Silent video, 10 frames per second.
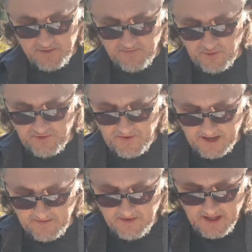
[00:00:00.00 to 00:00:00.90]
in verse
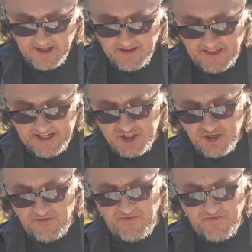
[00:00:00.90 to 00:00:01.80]
5. They
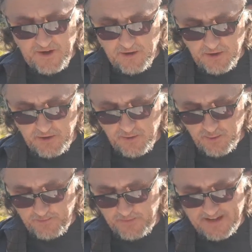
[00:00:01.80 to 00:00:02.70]
shall fear
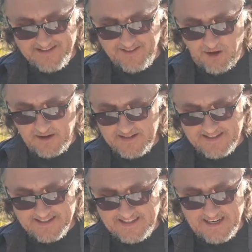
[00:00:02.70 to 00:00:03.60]
you as long as
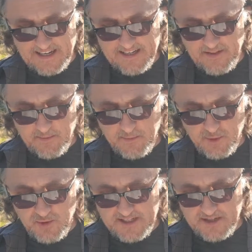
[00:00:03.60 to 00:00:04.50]
the sun and the
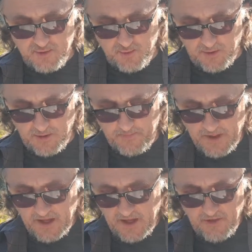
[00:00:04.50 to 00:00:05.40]
moon endure
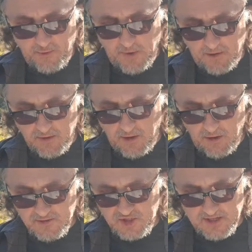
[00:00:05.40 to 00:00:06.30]
throughout
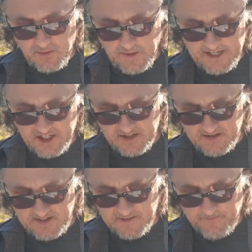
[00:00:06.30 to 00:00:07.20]
all
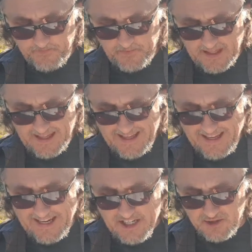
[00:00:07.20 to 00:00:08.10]
generations.
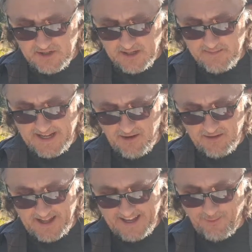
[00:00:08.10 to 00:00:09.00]
He shall come down
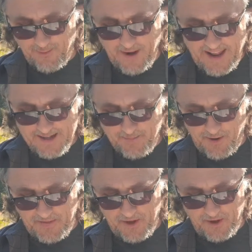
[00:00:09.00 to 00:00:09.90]
like rain
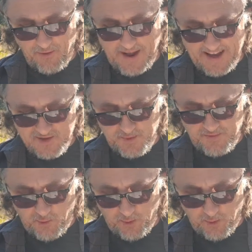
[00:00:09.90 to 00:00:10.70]
upon the grass before